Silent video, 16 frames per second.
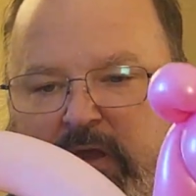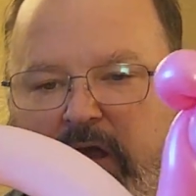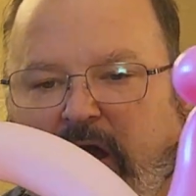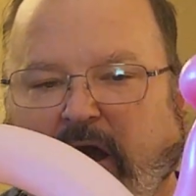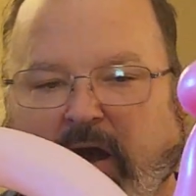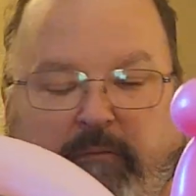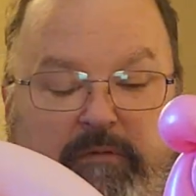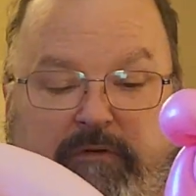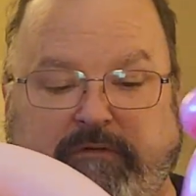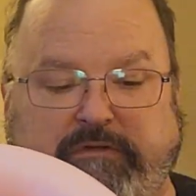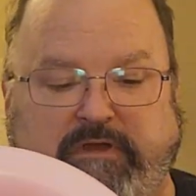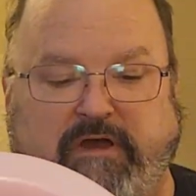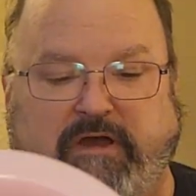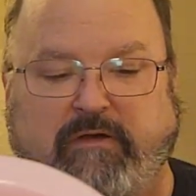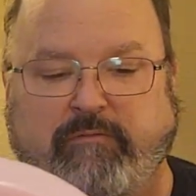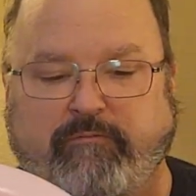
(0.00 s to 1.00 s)
But
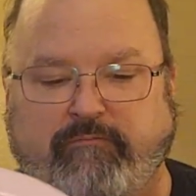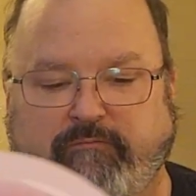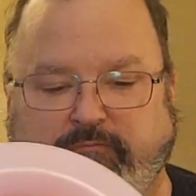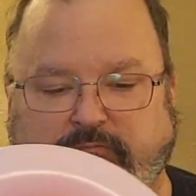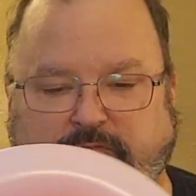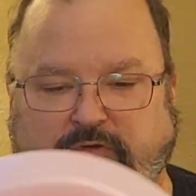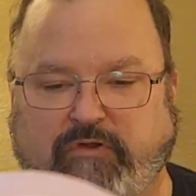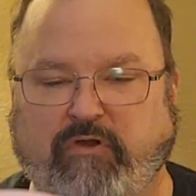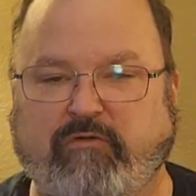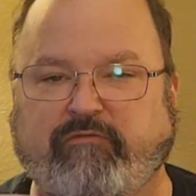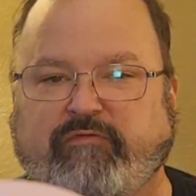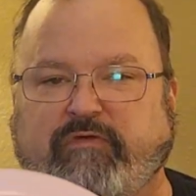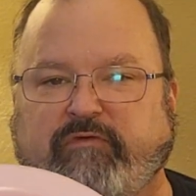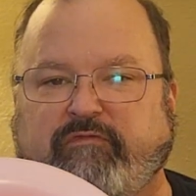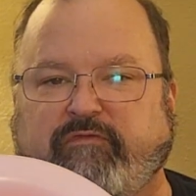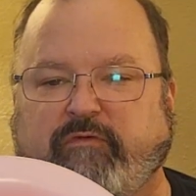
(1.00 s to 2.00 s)
we're going
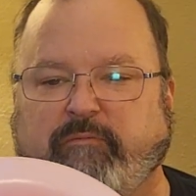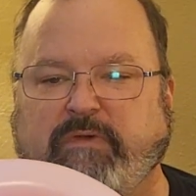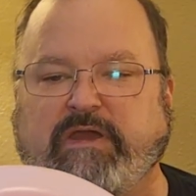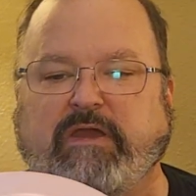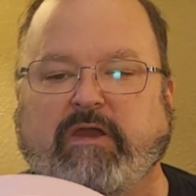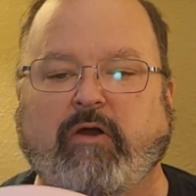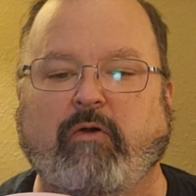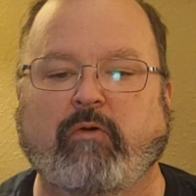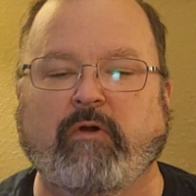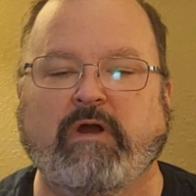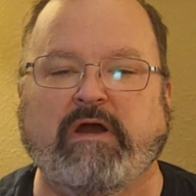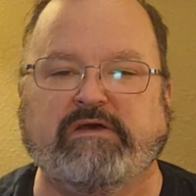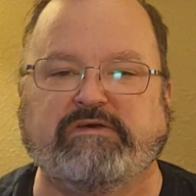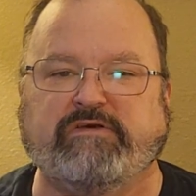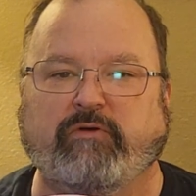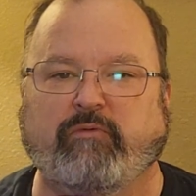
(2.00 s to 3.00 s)
for the flamingo.
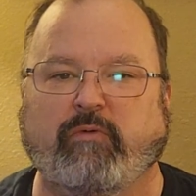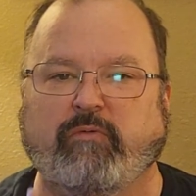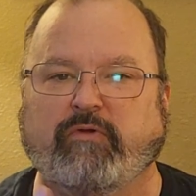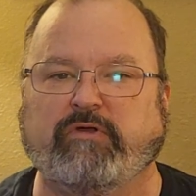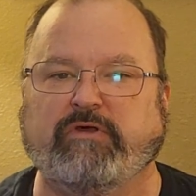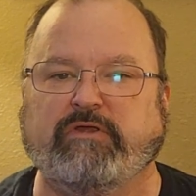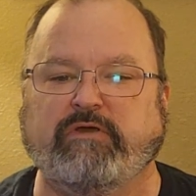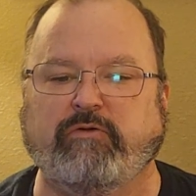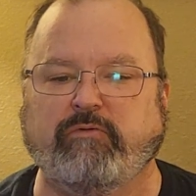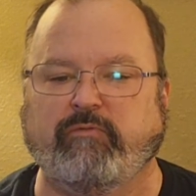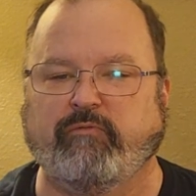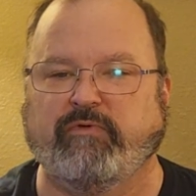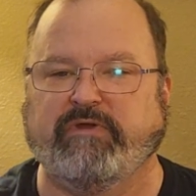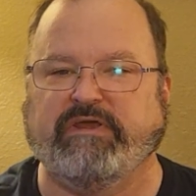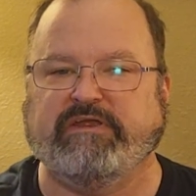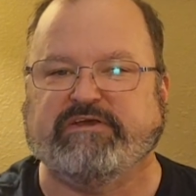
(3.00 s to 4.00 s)
So what we're going to do,
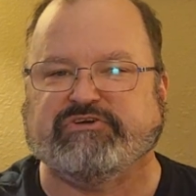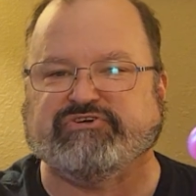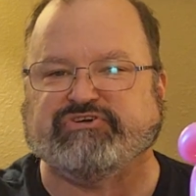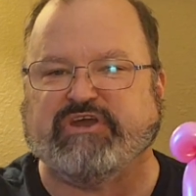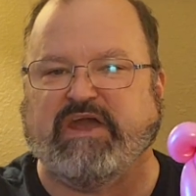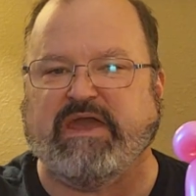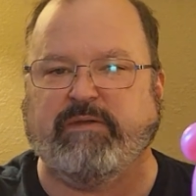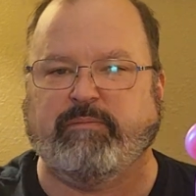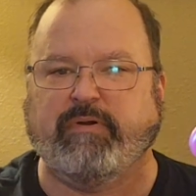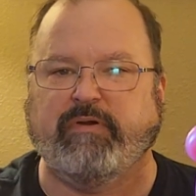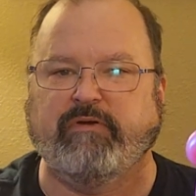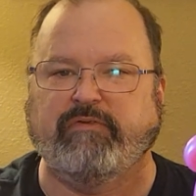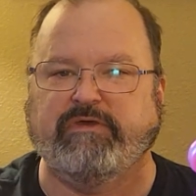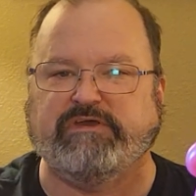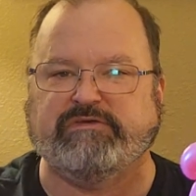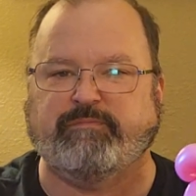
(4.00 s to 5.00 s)
we need to shape
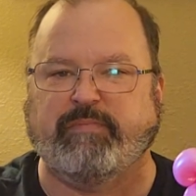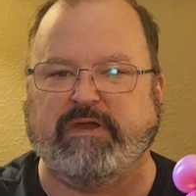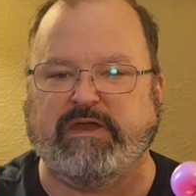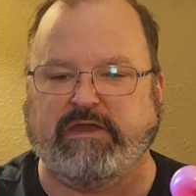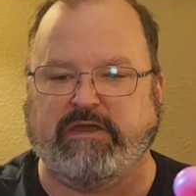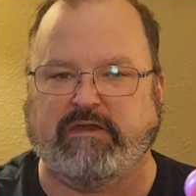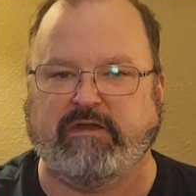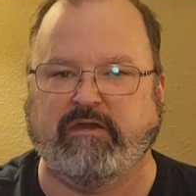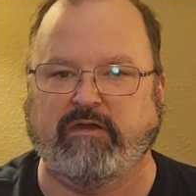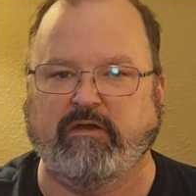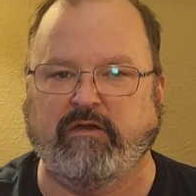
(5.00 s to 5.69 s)
these pink,